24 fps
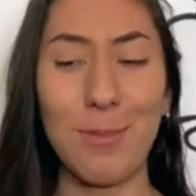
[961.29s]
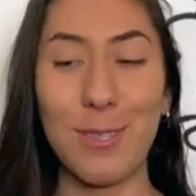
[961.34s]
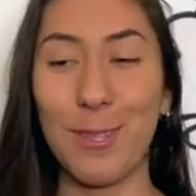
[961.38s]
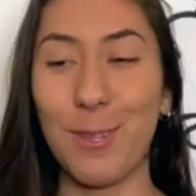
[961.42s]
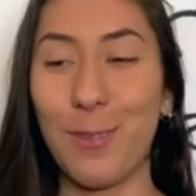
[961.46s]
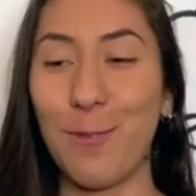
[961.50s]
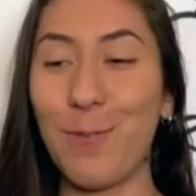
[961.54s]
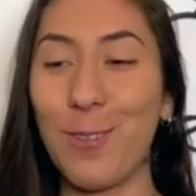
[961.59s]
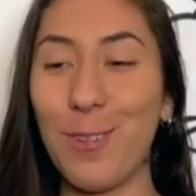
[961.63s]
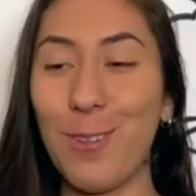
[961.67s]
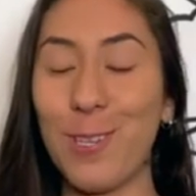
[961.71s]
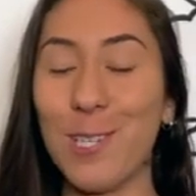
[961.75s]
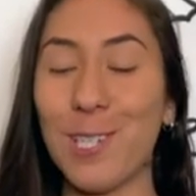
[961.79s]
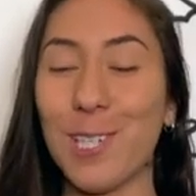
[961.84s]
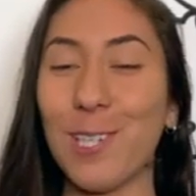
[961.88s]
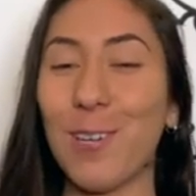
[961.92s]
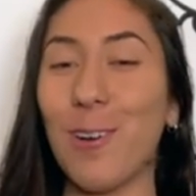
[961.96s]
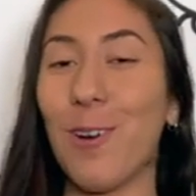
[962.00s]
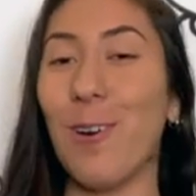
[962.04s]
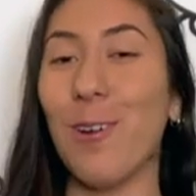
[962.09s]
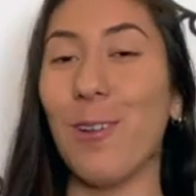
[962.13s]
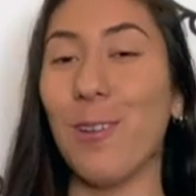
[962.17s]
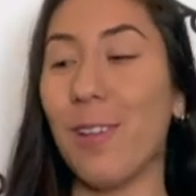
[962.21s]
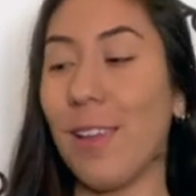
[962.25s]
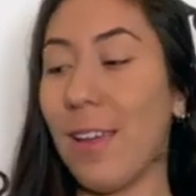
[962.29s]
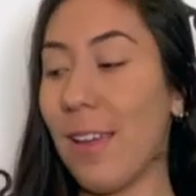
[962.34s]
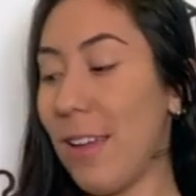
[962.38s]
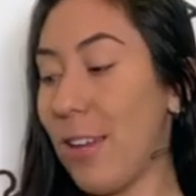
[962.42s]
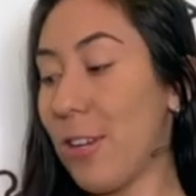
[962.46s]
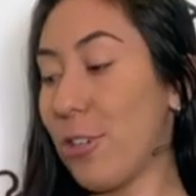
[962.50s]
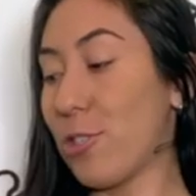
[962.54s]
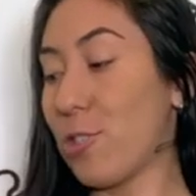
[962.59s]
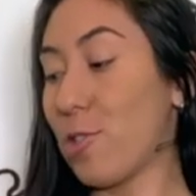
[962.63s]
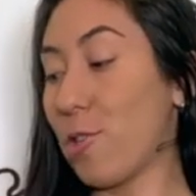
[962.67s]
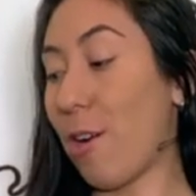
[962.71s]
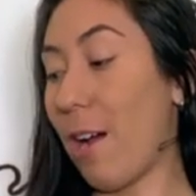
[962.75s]
in the future I'll
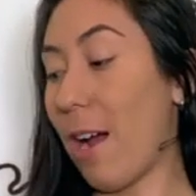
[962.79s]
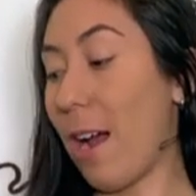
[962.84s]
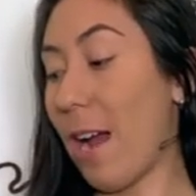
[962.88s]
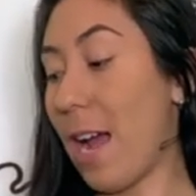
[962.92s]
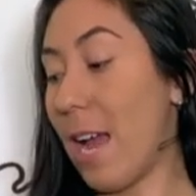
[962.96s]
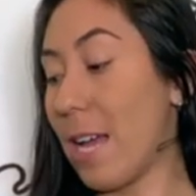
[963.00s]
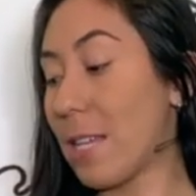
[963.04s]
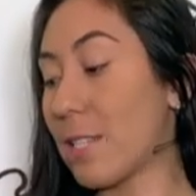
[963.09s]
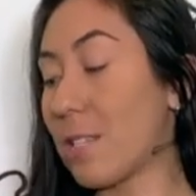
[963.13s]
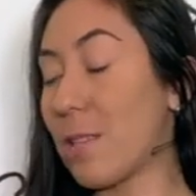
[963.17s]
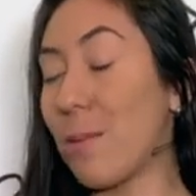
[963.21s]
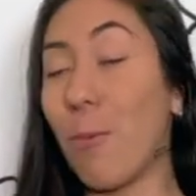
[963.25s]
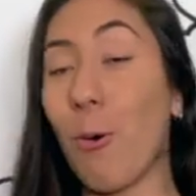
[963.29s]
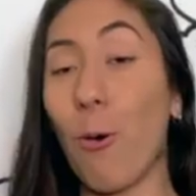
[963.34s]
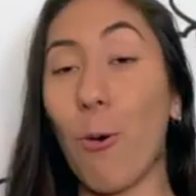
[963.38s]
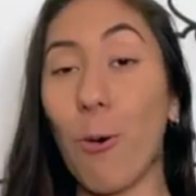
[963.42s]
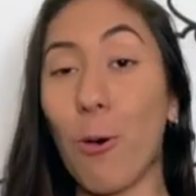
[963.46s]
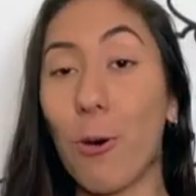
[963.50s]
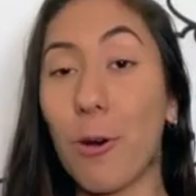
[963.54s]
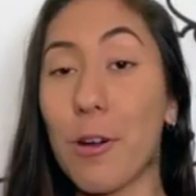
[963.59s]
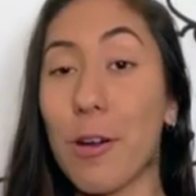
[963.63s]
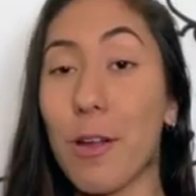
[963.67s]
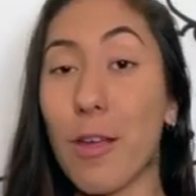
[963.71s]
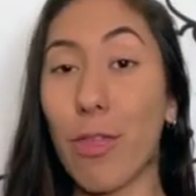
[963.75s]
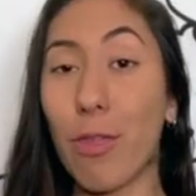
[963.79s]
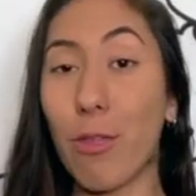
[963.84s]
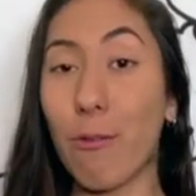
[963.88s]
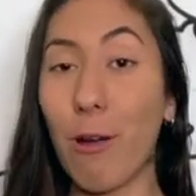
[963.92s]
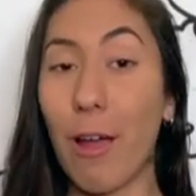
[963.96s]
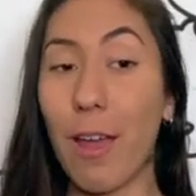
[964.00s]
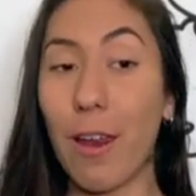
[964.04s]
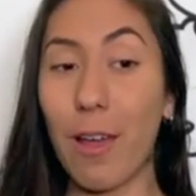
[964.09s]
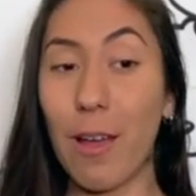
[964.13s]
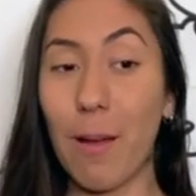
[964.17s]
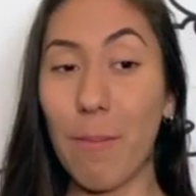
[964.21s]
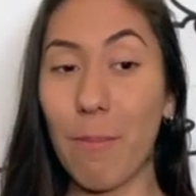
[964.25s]
try some more
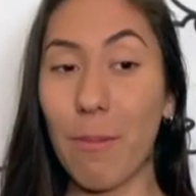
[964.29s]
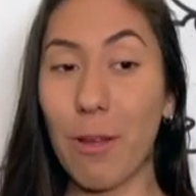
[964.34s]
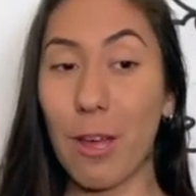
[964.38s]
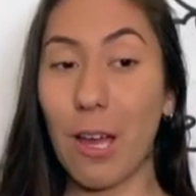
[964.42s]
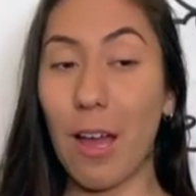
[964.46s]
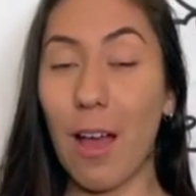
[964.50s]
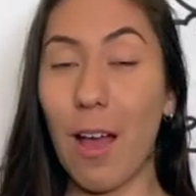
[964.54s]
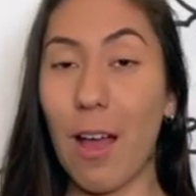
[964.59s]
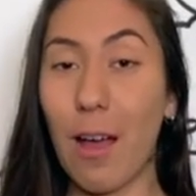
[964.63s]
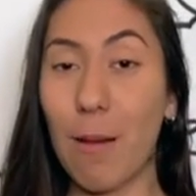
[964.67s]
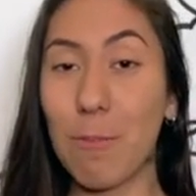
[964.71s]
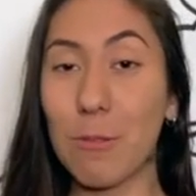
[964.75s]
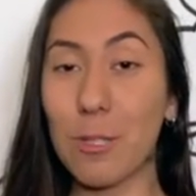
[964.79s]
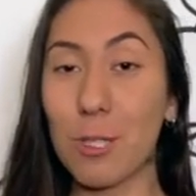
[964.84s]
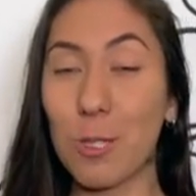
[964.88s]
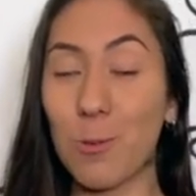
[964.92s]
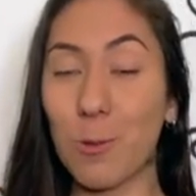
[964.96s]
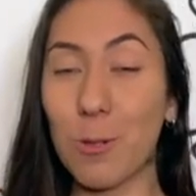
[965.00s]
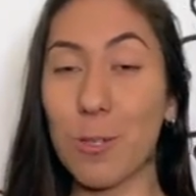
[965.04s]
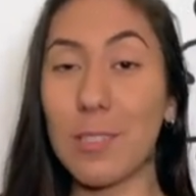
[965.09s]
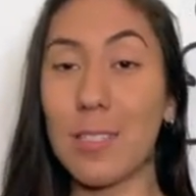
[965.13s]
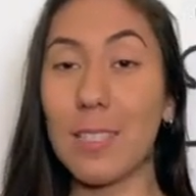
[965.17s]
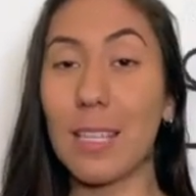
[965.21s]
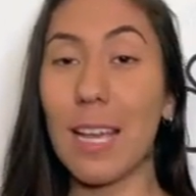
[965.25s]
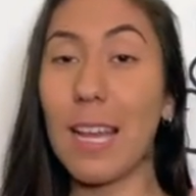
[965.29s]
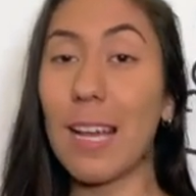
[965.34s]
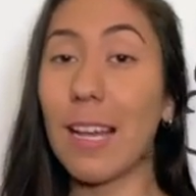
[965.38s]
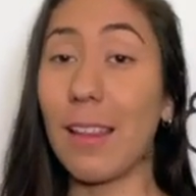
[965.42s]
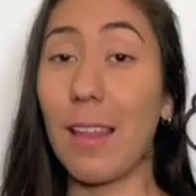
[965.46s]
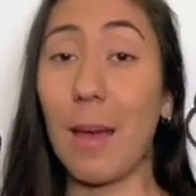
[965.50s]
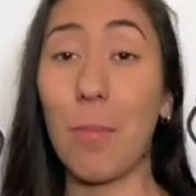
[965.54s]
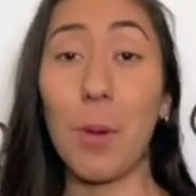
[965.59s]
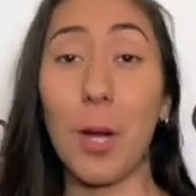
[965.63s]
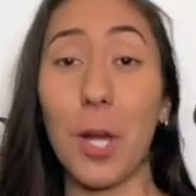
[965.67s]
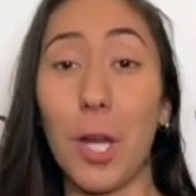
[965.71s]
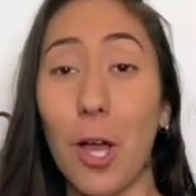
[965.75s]
ThredUp sourcing.
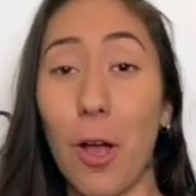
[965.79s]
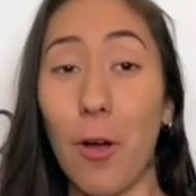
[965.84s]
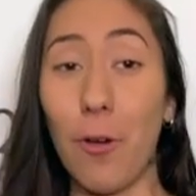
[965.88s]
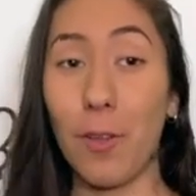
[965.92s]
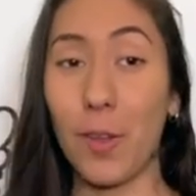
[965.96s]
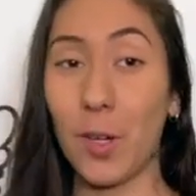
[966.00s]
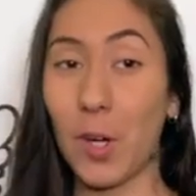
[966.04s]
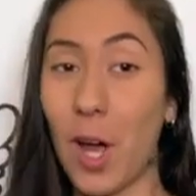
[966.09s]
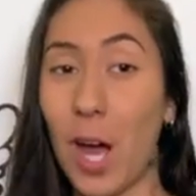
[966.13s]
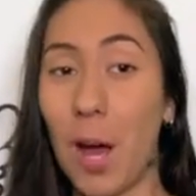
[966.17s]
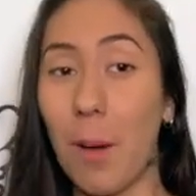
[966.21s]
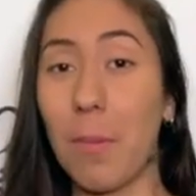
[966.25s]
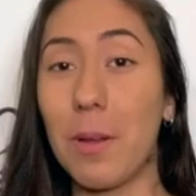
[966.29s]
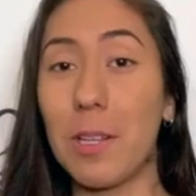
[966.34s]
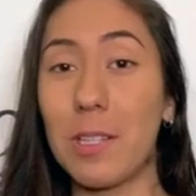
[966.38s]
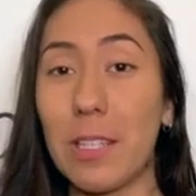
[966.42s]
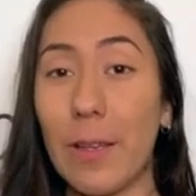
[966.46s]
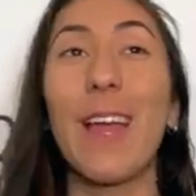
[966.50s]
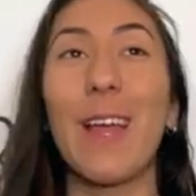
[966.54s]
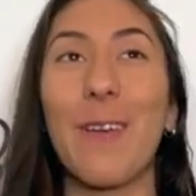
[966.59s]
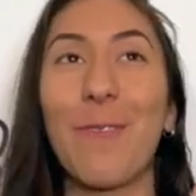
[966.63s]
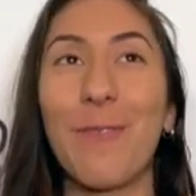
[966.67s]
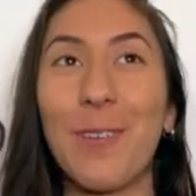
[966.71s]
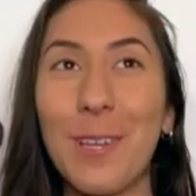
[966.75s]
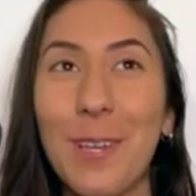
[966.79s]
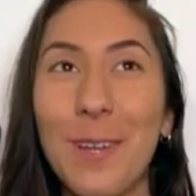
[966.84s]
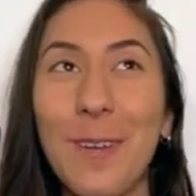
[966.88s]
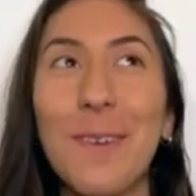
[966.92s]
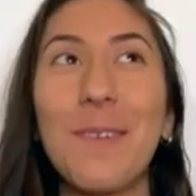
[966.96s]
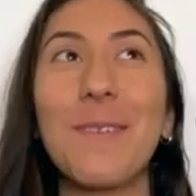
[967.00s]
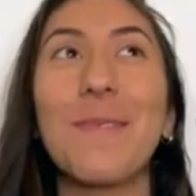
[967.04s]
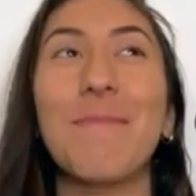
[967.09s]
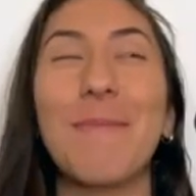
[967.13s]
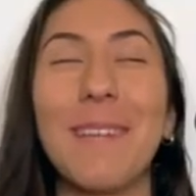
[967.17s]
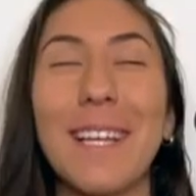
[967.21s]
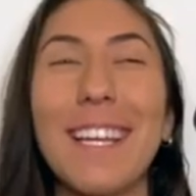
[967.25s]
Let me know in the comments if
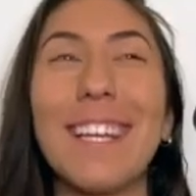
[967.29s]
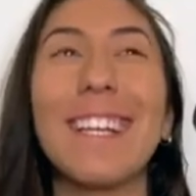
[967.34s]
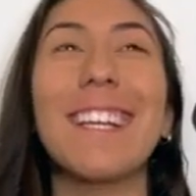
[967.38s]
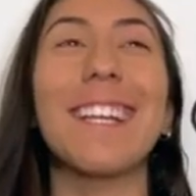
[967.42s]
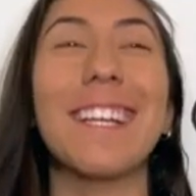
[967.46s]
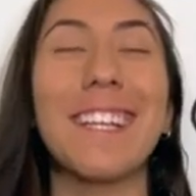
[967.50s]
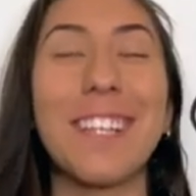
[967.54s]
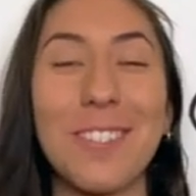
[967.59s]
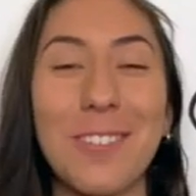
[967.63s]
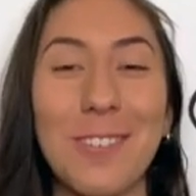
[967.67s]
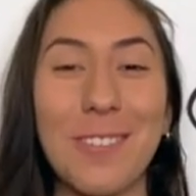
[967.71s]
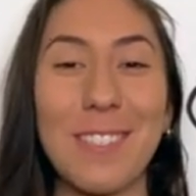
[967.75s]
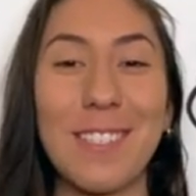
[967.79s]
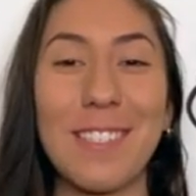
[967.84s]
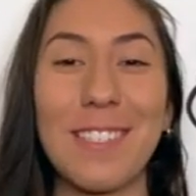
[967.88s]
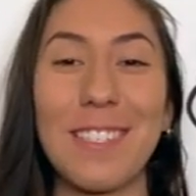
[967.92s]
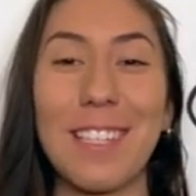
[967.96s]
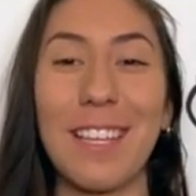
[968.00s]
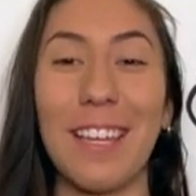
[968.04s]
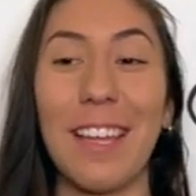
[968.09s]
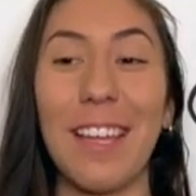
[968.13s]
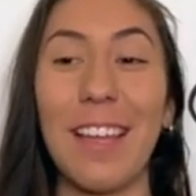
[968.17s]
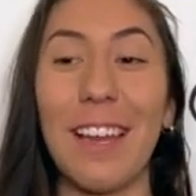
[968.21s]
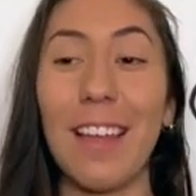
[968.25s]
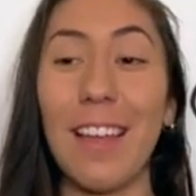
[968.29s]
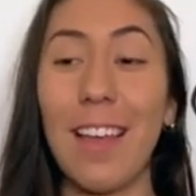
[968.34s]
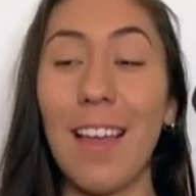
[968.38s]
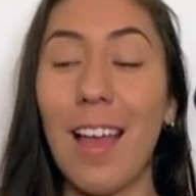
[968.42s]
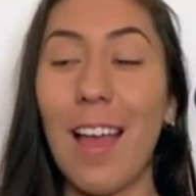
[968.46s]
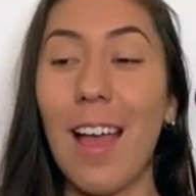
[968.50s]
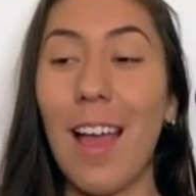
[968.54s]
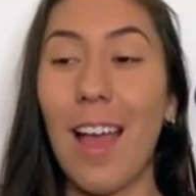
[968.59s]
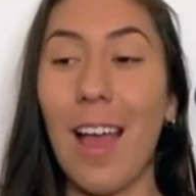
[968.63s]
you'd be interested.